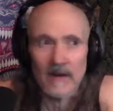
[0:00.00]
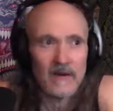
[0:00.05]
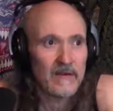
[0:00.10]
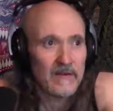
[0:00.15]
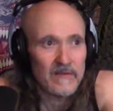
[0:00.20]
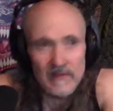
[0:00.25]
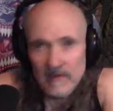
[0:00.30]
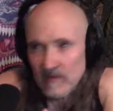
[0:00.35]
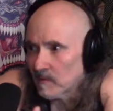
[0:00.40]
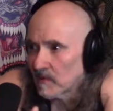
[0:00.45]

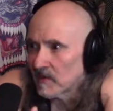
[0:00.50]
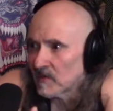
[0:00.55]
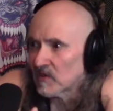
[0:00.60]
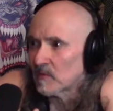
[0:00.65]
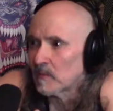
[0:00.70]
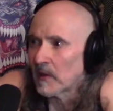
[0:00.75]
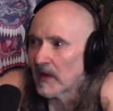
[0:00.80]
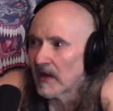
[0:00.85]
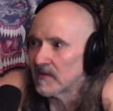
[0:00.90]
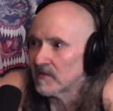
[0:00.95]
know, this much
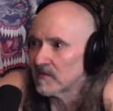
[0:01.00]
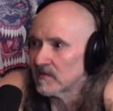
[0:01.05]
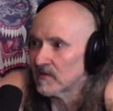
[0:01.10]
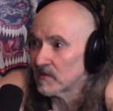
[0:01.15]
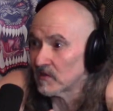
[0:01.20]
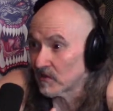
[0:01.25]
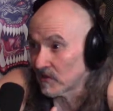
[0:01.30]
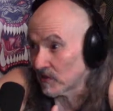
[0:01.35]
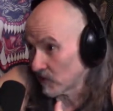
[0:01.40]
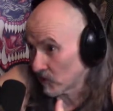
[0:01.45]
space to,
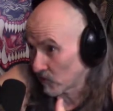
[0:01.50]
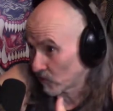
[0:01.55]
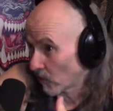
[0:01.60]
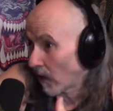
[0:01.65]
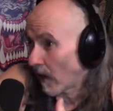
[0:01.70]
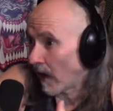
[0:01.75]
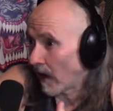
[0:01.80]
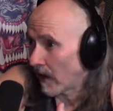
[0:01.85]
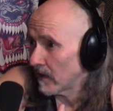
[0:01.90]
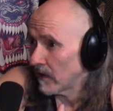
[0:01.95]
to
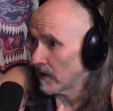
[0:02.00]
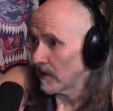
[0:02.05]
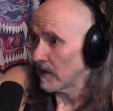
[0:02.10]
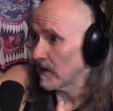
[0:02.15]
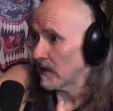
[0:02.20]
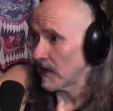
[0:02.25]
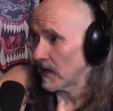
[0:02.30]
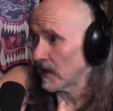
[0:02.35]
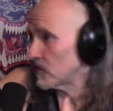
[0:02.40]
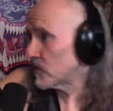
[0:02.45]
draw
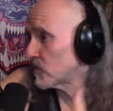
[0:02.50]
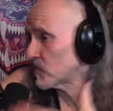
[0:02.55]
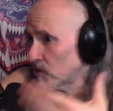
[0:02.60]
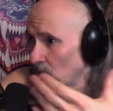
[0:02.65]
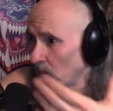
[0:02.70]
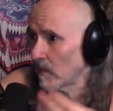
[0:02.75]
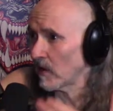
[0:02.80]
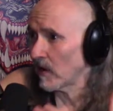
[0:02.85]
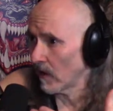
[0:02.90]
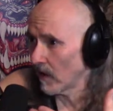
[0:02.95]
yeah. and show
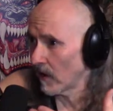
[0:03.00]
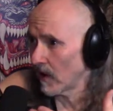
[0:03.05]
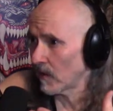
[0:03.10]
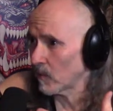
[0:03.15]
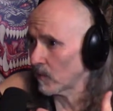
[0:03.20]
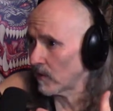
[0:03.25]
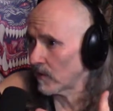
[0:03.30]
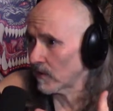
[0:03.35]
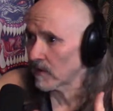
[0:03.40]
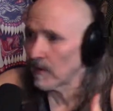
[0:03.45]
my
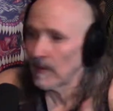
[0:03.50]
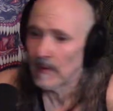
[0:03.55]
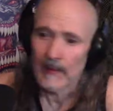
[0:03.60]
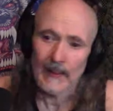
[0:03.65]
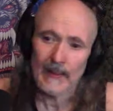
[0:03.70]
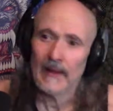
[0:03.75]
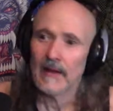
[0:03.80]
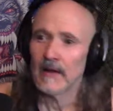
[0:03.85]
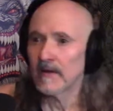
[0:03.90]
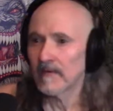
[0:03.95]
artwork.
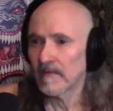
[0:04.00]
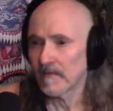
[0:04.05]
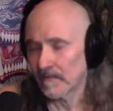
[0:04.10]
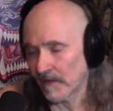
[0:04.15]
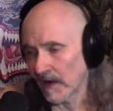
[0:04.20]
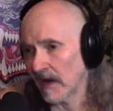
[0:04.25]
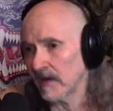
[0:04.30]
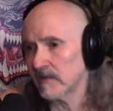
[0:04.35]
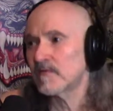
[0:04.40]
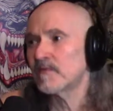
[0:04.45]

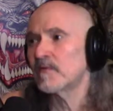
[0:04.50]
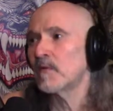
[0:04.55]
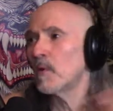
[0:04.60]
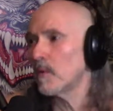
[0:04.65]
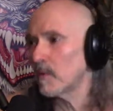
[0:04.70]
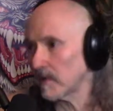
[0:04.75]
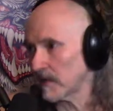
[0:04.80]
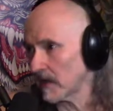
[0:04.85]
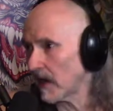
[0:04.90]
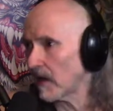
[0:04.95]
Fast
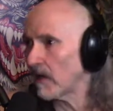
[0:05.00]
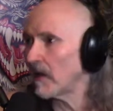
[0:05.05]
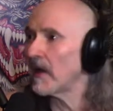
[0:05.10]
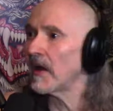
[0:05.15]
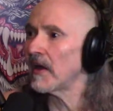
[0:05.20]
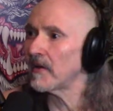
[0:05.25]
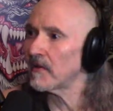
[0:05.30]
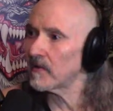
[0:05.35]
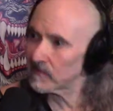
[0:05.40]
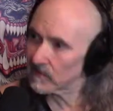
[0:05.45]
forward now
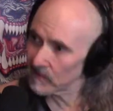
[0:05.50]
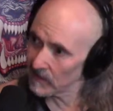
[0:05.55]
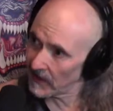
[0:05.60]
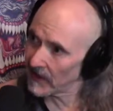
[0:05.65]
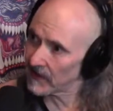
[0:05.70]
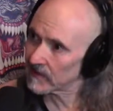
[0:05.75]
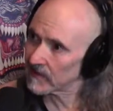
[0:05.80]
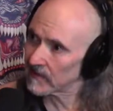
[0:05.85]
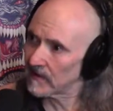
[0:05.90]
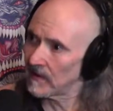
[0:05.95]
eight years
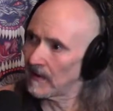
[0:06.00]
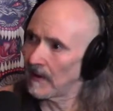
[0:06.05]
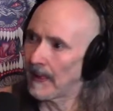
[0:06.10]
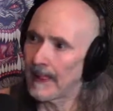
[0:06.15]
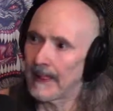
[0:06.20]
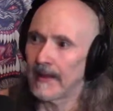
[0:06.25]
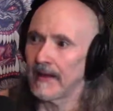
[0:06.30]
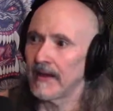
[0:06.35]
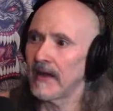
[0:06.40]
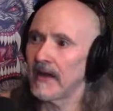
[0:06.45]
later,
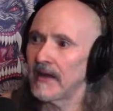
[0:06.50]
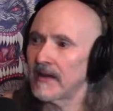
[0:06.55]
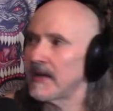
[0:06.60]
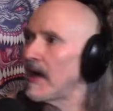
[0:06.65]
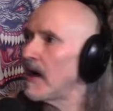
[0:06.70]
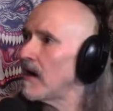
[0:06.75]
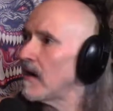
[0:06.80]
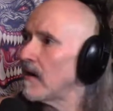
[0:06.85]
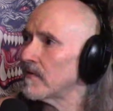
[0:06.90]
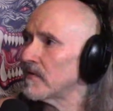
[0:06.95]
and
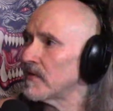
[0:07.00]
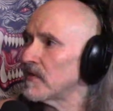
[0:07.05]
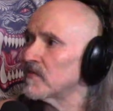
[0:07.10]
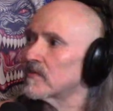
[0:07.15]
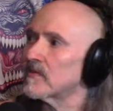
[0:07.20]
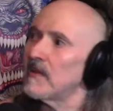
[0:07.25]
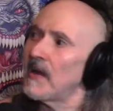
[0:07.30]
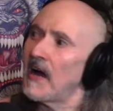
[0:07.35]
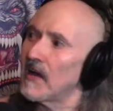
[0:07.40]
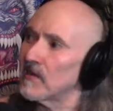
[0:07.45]
now these
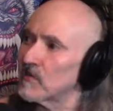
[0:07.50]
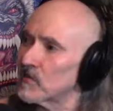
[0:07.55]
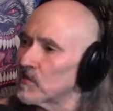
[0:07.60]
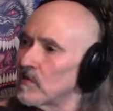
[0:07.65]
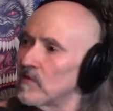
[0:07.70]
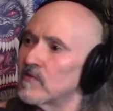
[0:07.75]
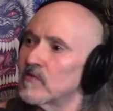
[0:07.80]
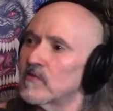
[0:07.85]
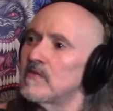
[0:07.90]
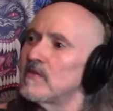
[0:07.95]
glass
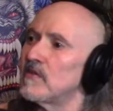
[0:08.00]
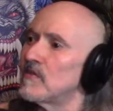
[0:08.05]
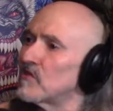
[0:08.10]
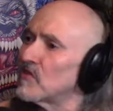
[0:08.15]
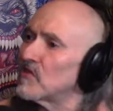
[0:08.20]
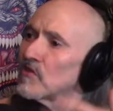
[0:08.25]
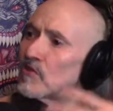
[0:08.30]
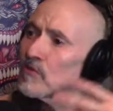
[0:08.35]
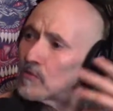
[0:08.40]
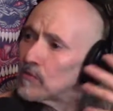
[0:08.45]
shows are these
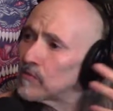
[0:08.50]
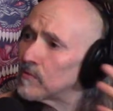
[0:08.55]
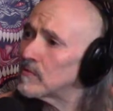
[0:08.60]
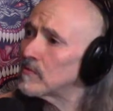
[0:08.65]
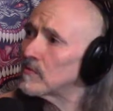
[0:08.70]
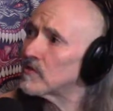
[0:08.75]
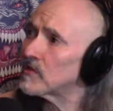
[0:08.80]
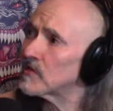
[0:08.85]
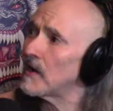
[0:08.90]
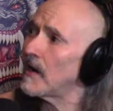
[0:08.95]

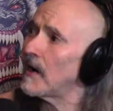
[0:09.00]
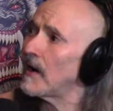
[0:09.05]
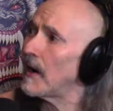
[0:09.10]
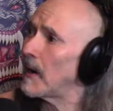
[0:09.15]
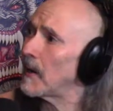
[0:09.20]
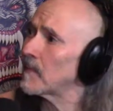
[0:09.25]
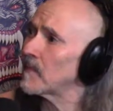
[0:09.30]
huge, uh,